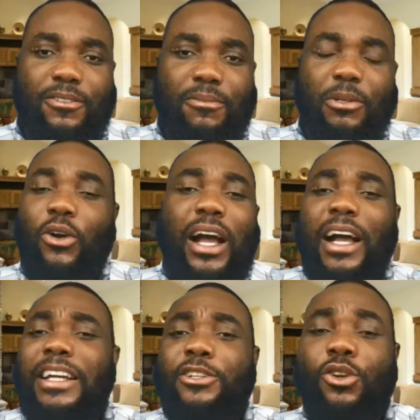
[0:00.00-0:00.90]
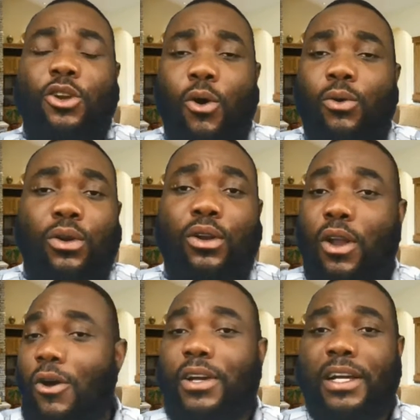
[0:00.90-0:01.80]
because I no
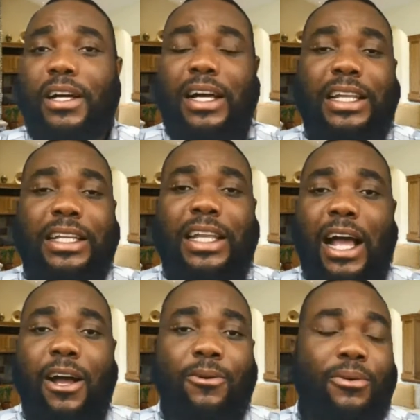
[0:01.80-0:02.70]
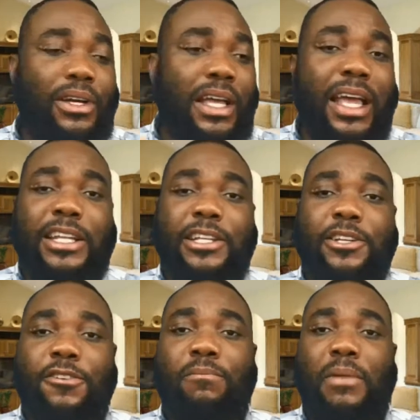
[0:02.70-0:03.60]
longer allow
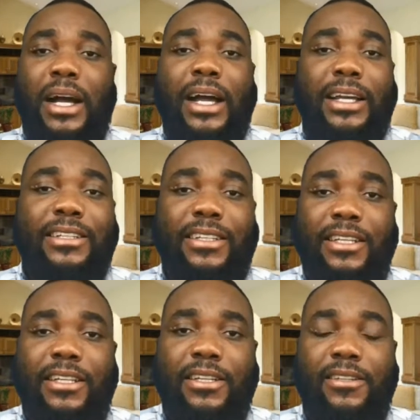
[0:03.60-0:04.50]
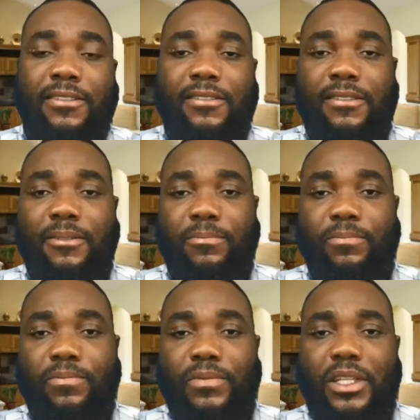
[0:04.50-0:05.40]
any of my ideas
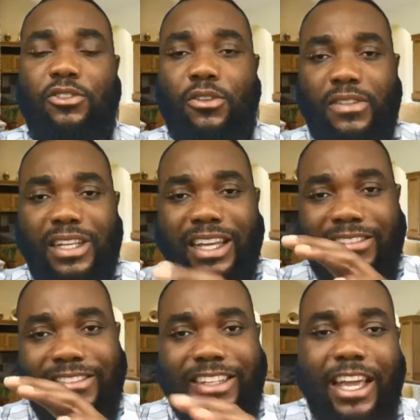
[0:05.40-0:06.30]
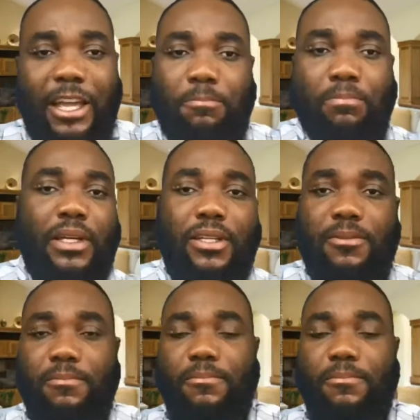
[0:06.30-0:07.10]
just escape me.